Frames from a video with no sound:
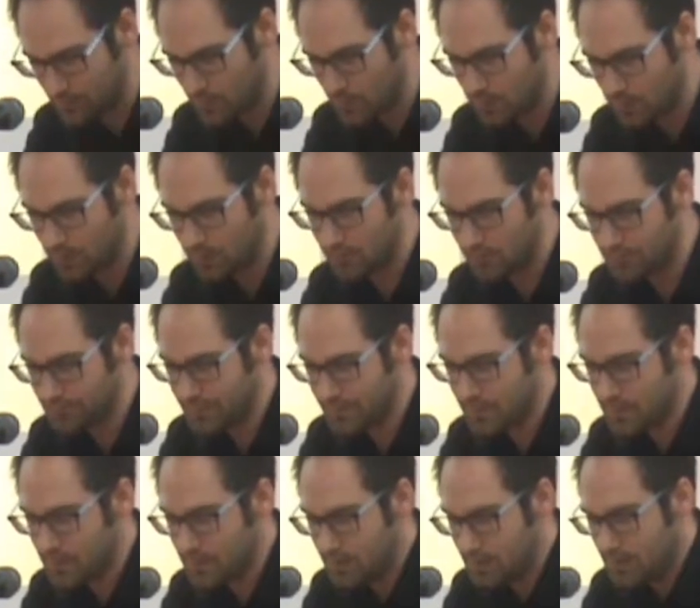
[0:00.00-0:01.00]
and even
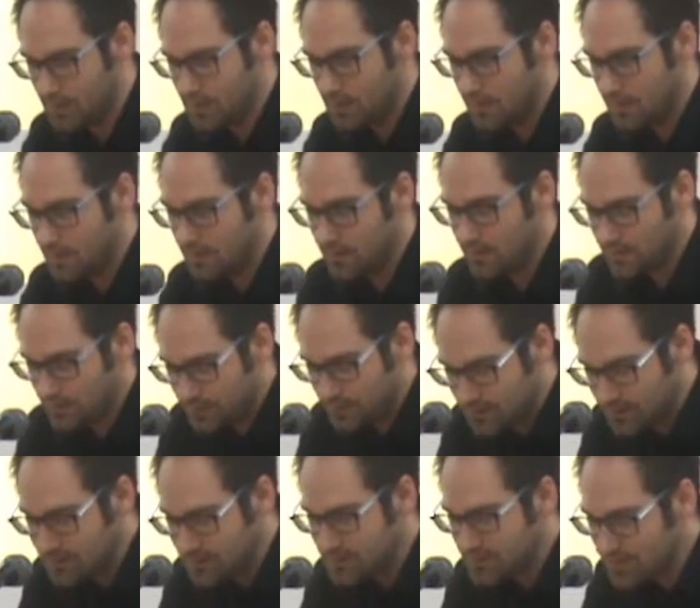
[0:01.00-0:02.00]
more.
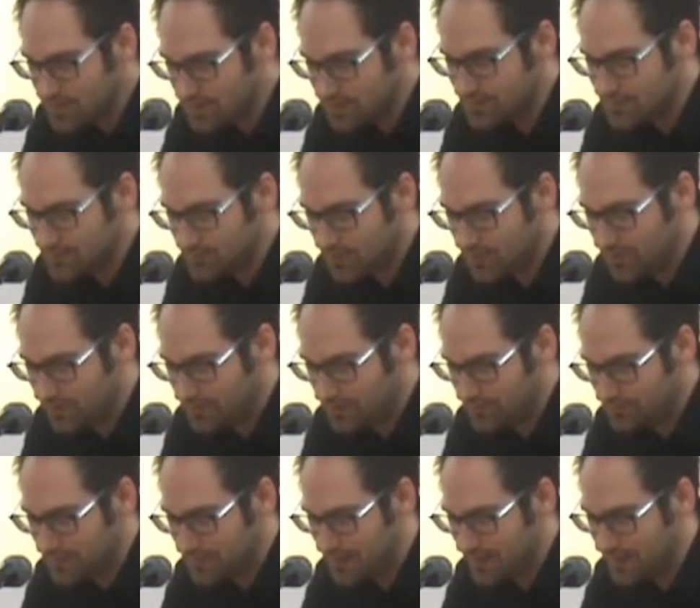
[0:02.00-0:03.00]
This is
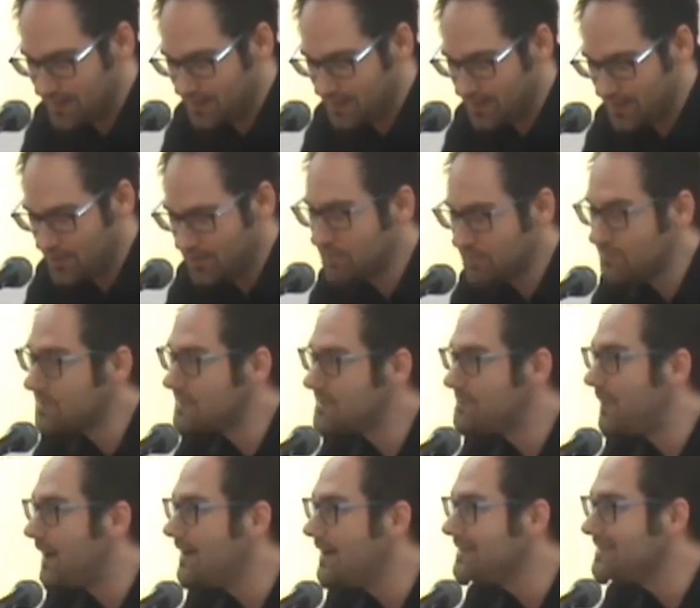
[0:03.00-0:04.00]
not a poem by
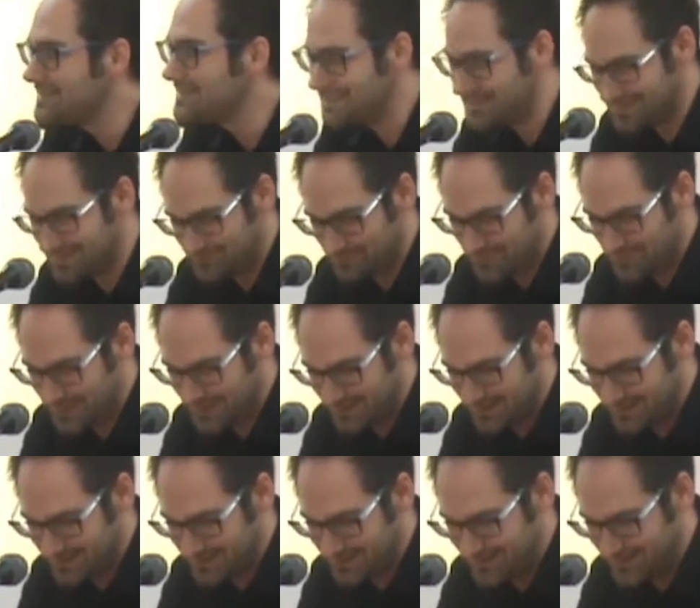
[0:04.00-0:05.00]
anonymous
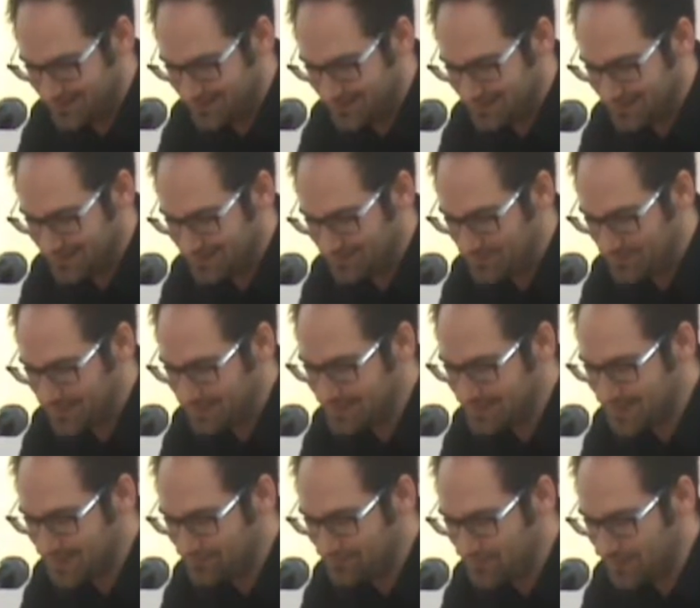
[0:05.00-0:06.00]
partisan, but
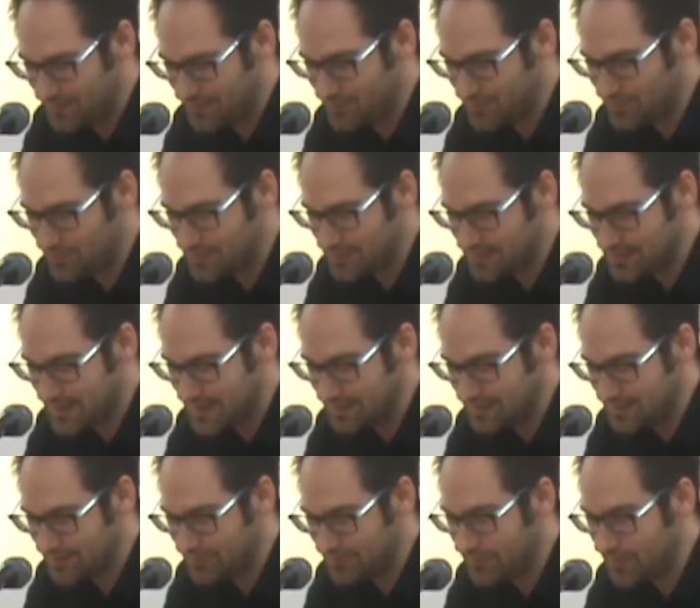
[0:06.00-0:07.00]
by someone
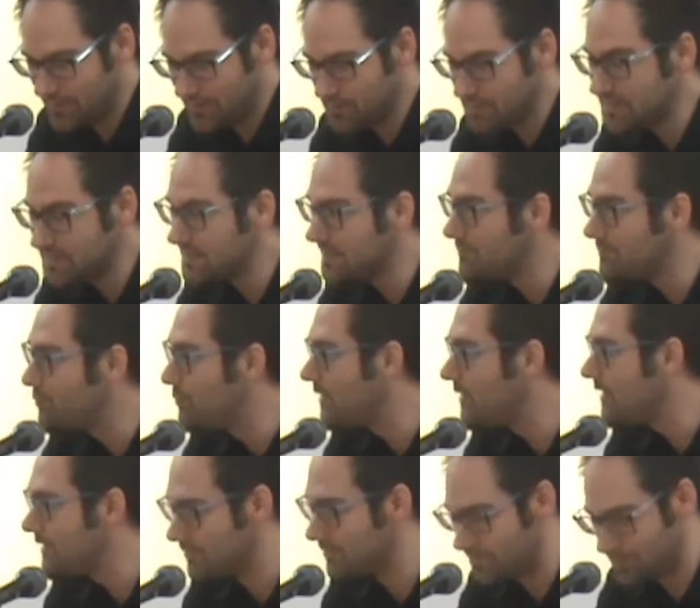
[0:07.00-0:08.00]
who was neither
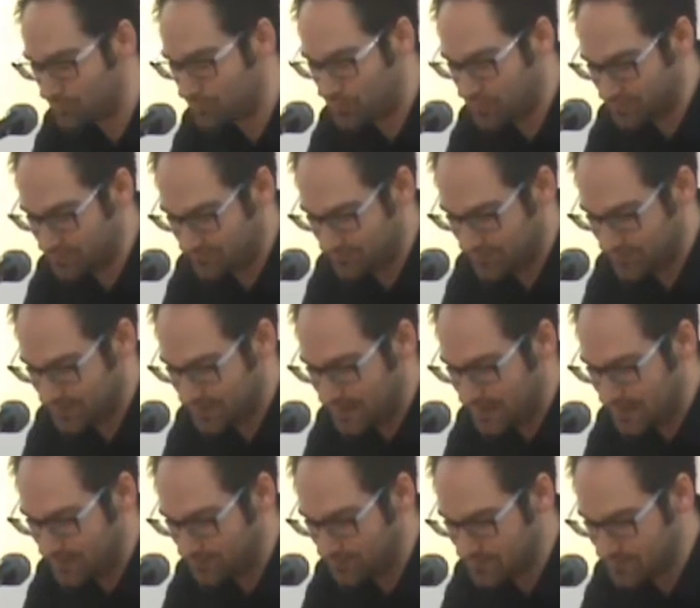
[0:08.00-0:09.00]
famous in pre- nor
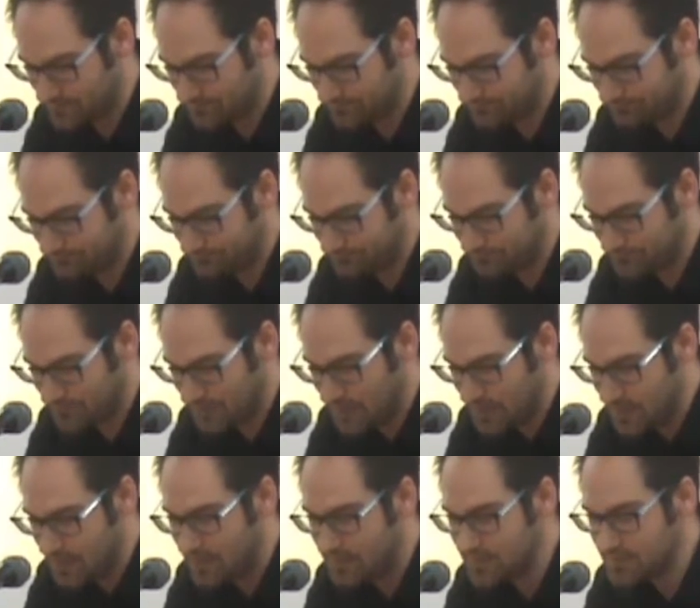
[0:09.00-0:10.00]
post-war times.
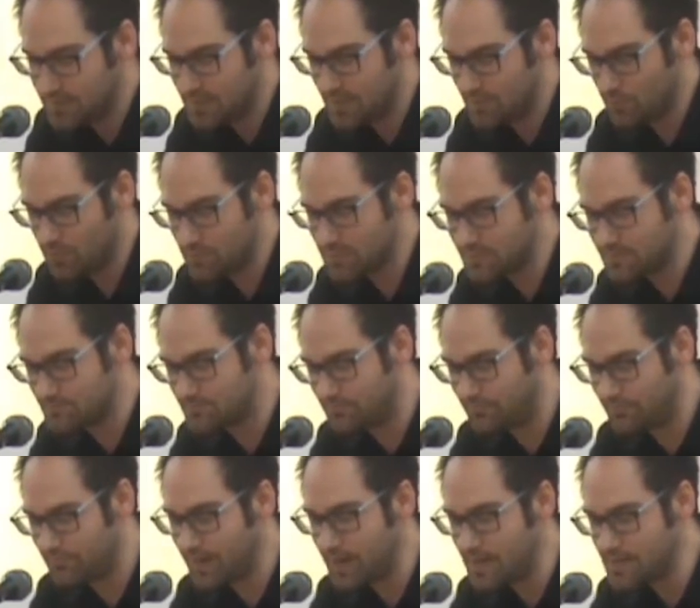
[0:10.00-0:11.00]
His
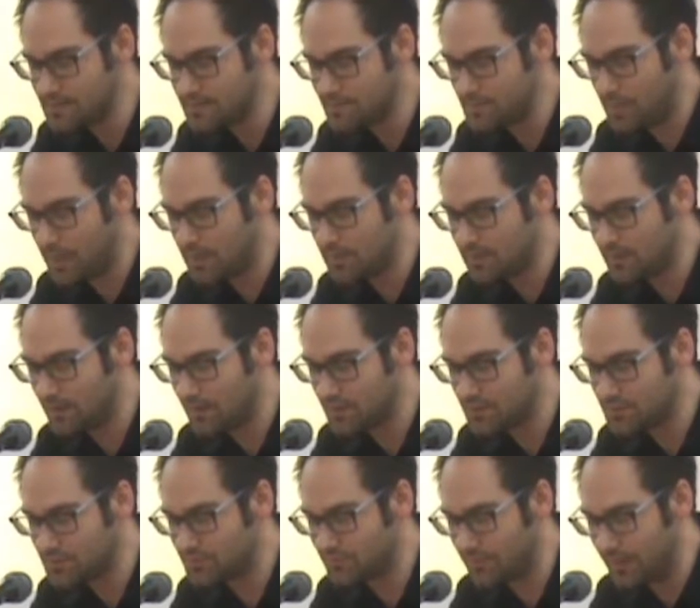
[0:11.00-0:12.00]
name was Franz
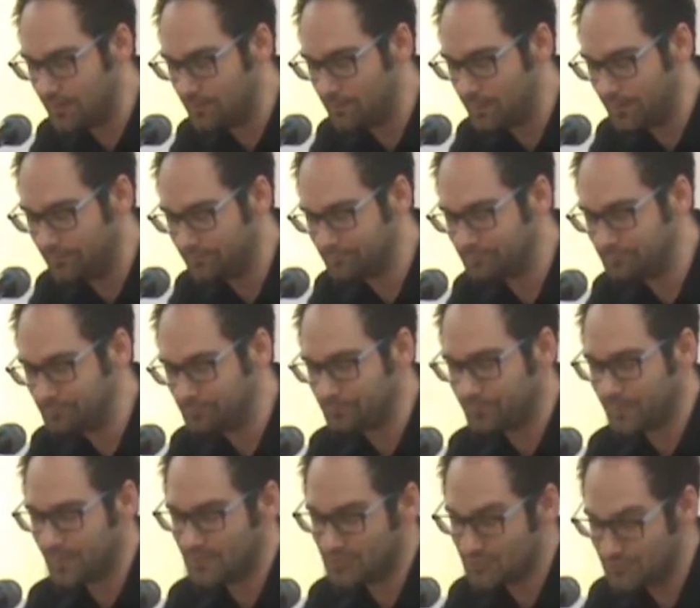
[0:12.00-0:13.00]
Pinter
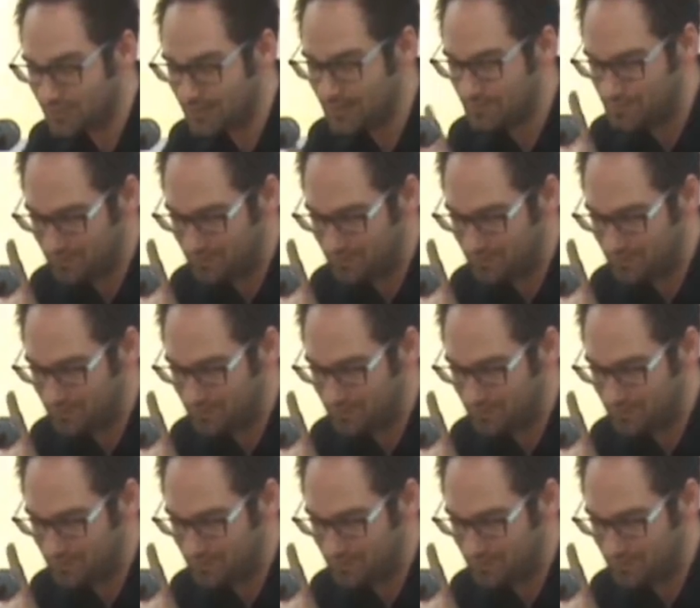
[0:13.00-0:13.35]
Schwabe.